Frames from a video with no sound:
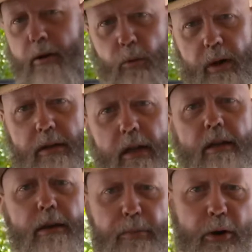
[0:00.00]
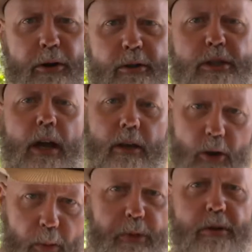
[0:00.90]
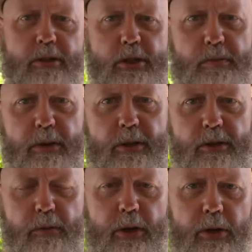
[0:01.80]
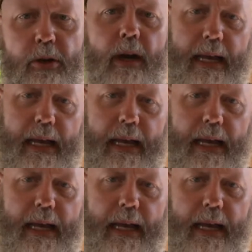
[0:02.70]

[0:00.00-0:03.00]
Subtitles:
with the produce your producers produce for you